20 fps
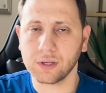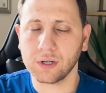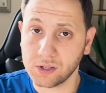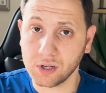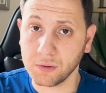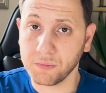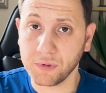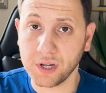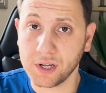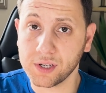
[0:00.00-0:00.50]

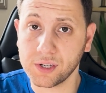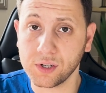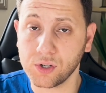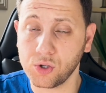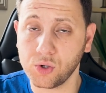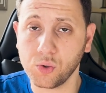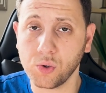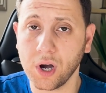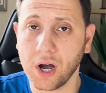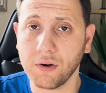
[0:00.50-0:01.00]
Some nurses
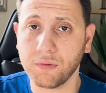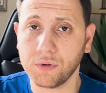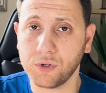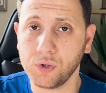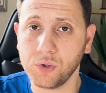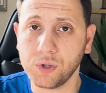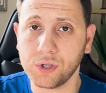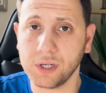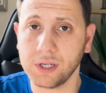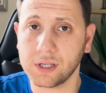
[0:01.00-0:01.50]
do have
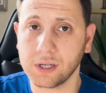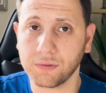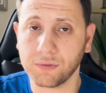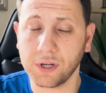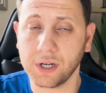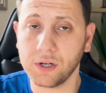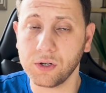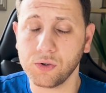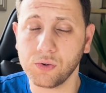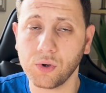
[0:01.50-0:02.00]
duties if
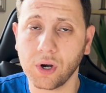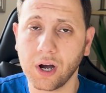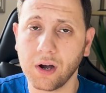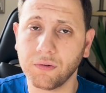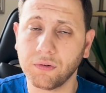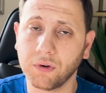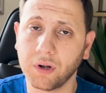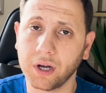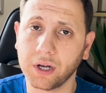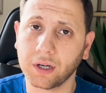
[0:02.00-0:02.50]
they do
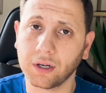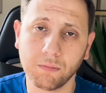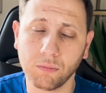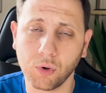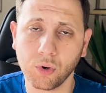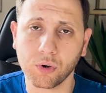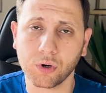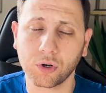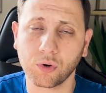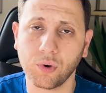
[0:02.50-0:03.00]
have like
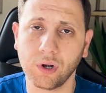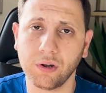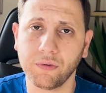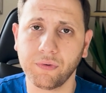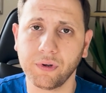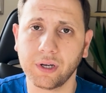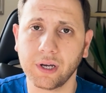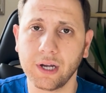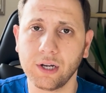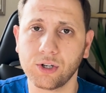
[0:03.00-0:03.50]
more
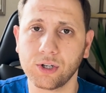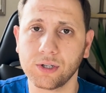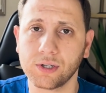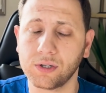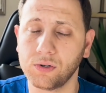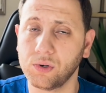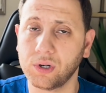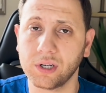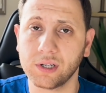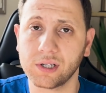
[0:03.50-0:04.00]
qualifications.
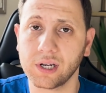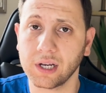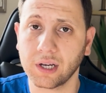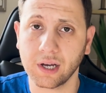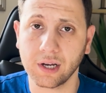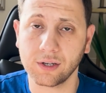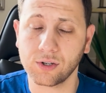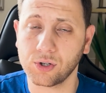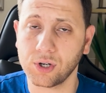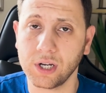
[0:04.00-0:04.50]
You can take
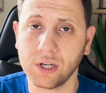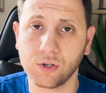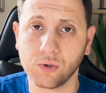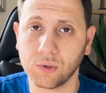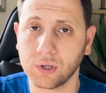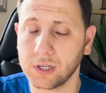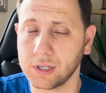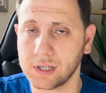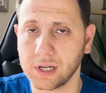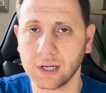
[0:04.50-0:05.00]
x-rays, you
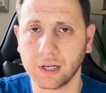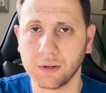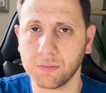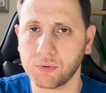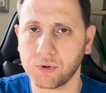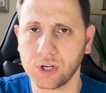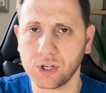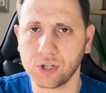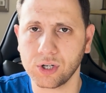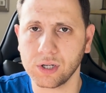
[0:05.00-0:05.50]
can take
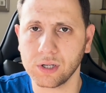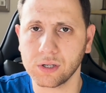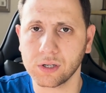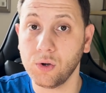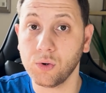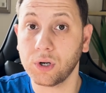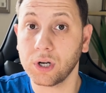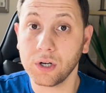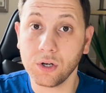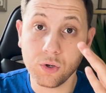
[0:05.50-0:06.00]
impressions,
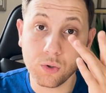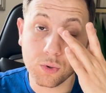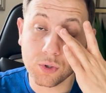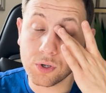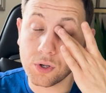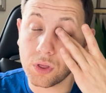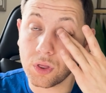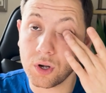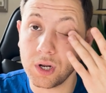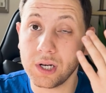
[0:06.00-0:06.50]
you can
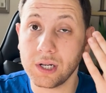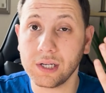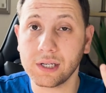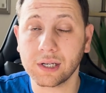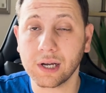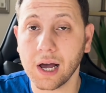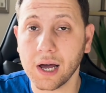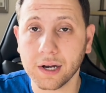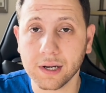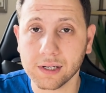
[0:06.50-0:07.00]
use 3D
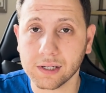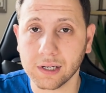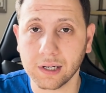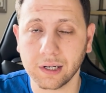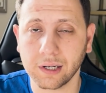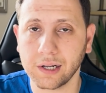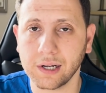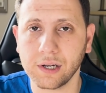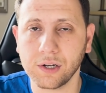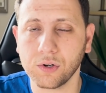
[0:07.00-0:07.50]
scanners
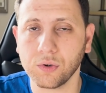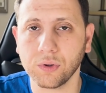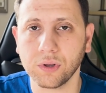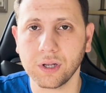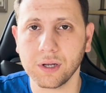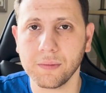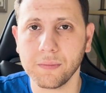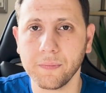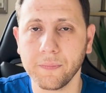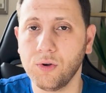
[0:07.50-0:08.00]
and learn on
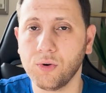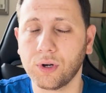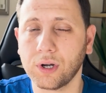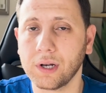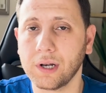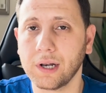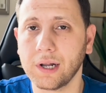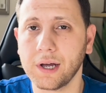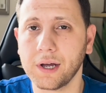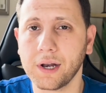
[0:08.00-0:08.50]
them, you
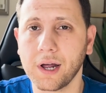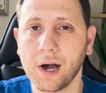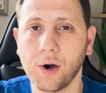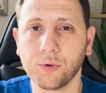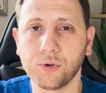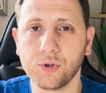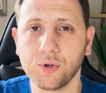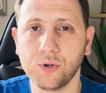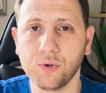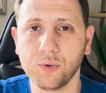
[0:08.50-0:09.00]
can learn how
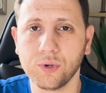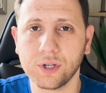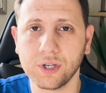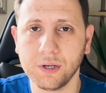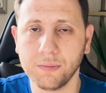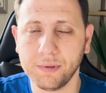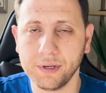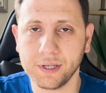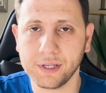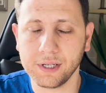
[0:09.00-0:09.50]
to do
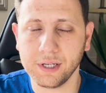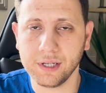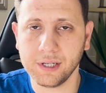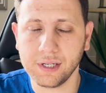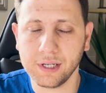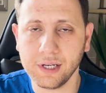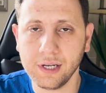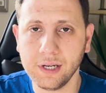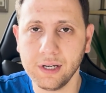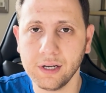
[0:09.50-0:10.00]

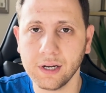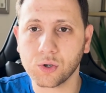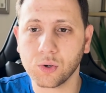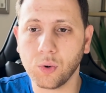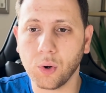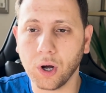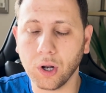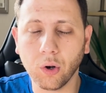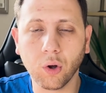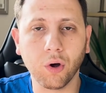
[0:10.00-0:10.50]
CBCT, so
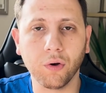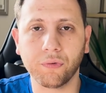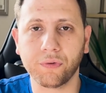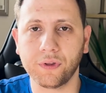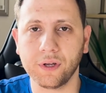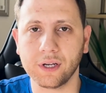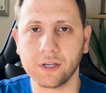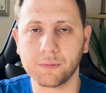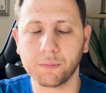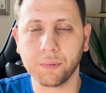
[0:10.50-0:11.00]
a lot of
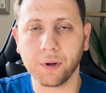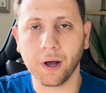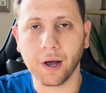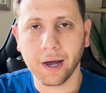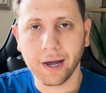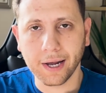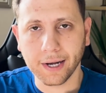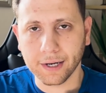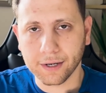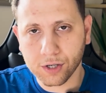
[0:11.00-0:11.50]
things. But
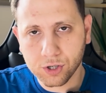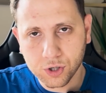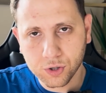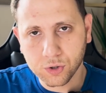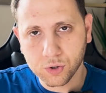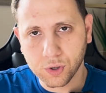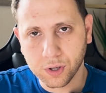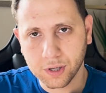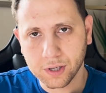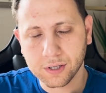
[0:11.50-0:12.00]
in addition
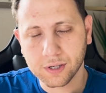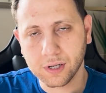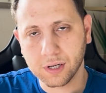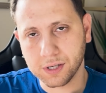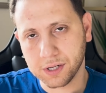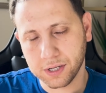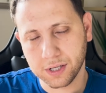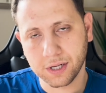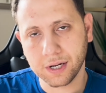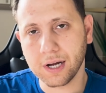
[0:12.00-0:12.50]
to this,
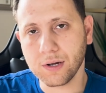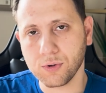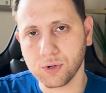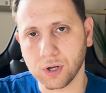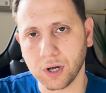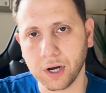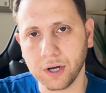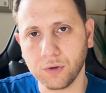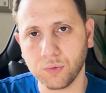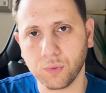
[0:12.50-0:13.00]
there's the
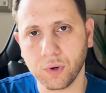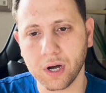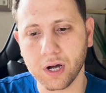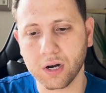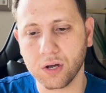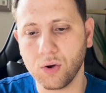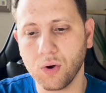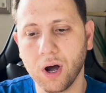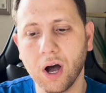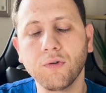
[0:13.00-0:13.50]
downside where
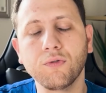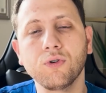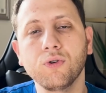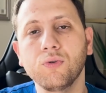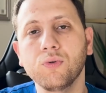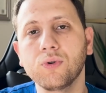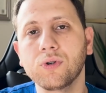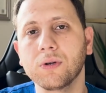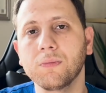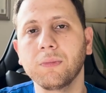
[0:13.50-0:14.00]
you have to
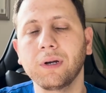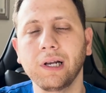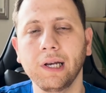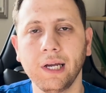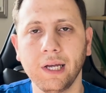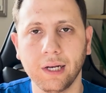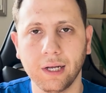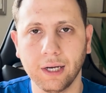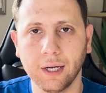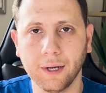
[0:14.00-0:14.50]
do some
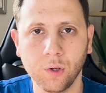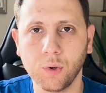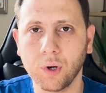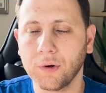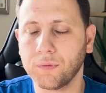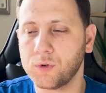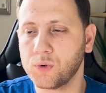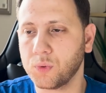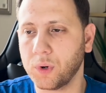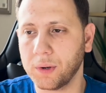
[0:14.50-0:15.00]
cleaning. You
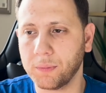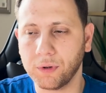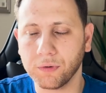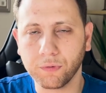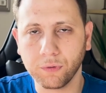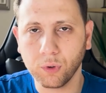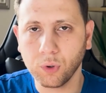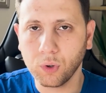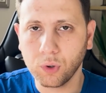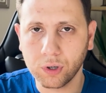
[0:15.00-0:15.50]
have to wipe the
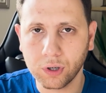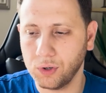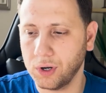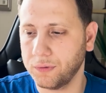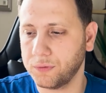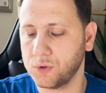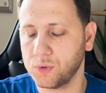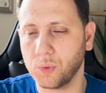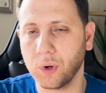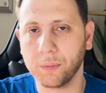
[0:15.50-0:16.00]
floor, you
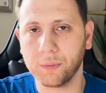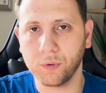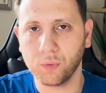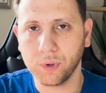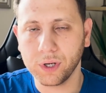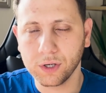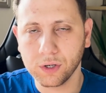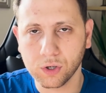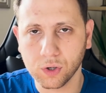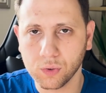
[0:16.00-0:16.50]
have to wipe the
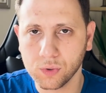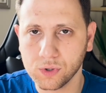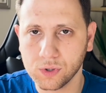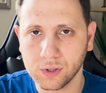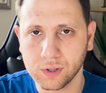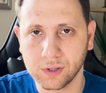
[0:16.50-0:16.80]
windows.